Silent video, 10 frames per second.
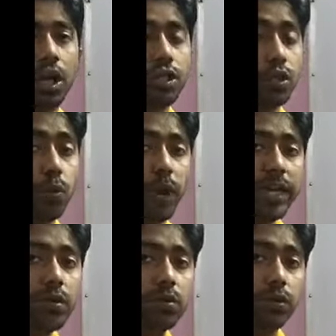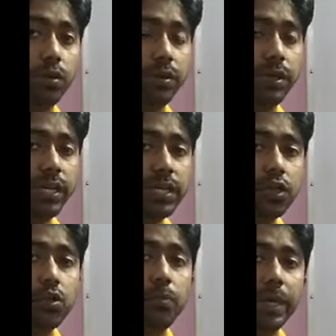So when you
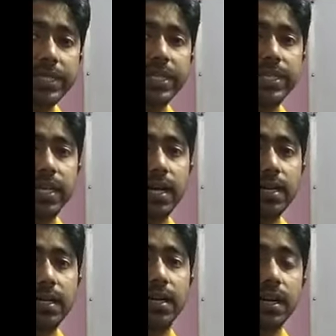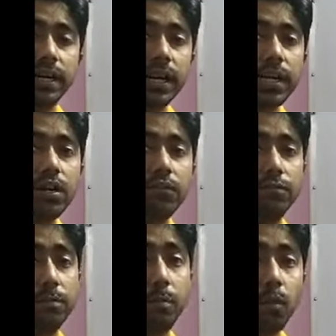need to measure the rate
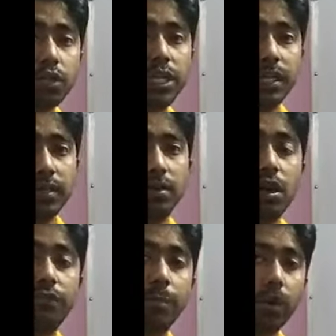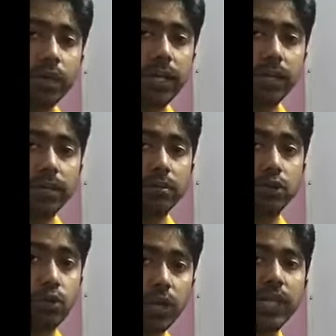of motion of a body
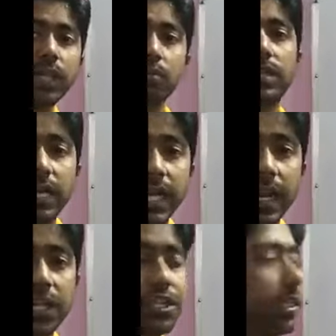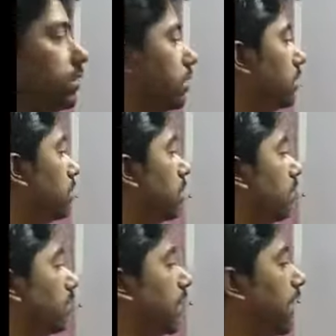together with the direction,
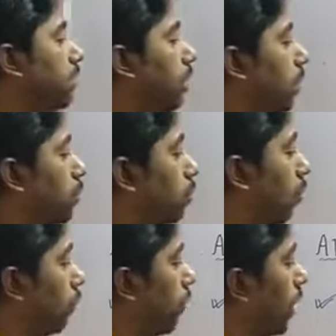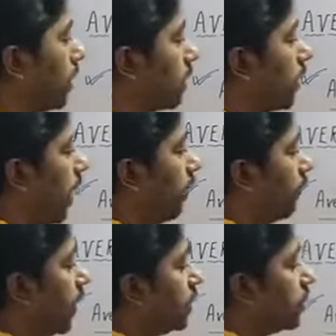then you have to go for
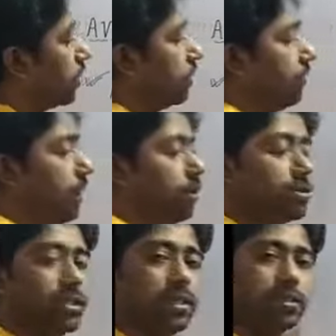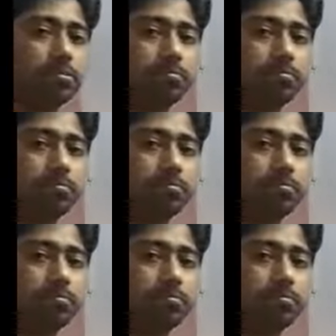average velocity.